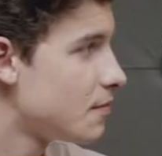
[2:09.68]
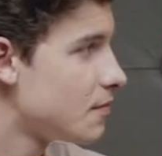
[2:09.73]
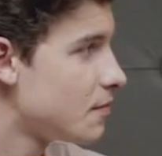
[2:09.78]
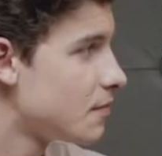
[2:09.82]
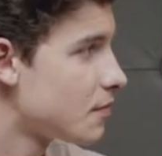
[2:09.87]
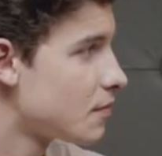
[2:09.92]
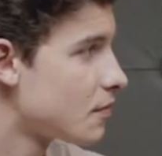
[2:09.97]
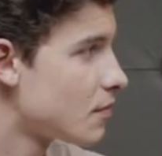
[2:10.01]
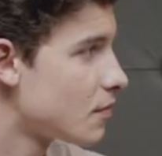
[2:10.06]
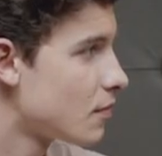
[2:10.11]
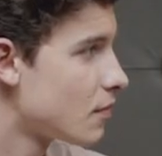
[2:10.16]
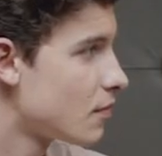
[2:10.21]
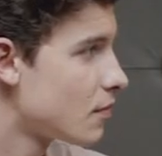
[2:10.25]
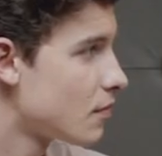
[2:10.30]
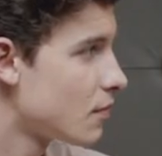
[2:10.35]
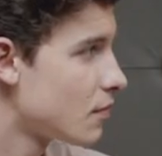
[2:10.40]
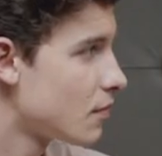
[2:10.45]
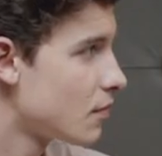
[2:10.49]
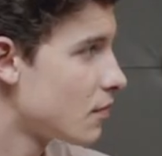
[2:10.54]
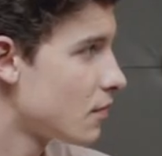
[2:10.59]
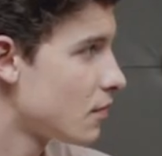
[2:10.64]

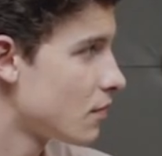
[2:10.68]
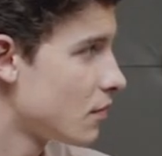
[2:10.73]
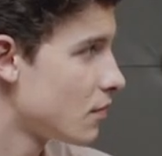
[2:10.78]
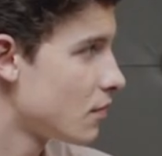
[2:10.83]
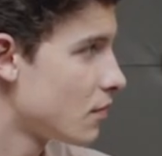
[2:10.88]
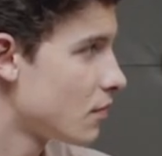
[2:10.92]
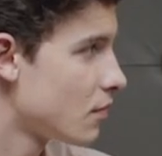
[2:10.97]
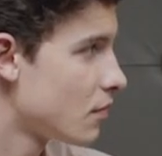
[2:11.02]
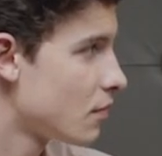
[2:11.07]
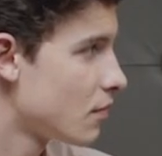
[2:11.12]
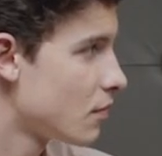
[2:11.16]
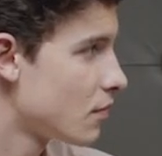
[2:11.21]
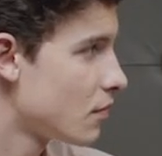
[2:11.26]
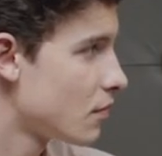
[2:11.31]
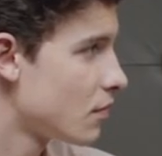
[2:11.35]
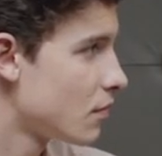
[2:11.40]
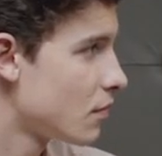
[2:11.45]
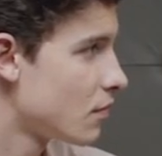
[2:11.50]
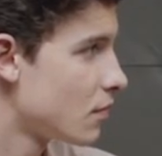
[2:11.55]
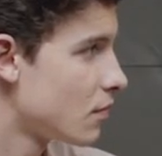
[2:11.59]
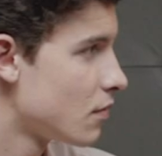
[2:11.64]

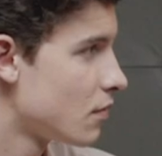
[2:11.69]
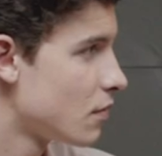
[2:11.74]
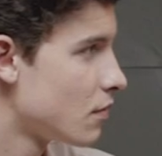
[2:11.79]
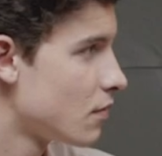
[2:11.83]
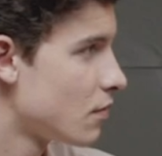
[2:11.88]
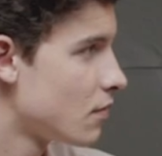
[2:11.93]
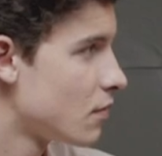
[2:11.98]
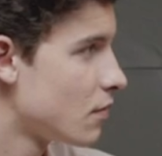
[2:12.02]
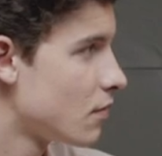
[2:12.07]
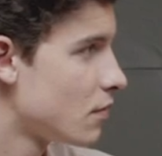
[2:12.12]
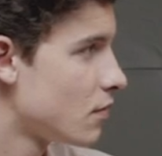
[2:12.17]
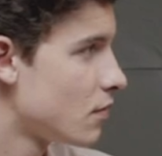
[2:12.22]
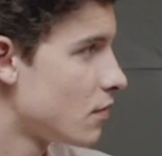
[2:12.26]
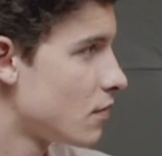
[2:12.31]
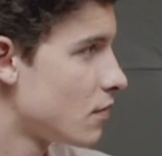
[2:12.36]
[no speech]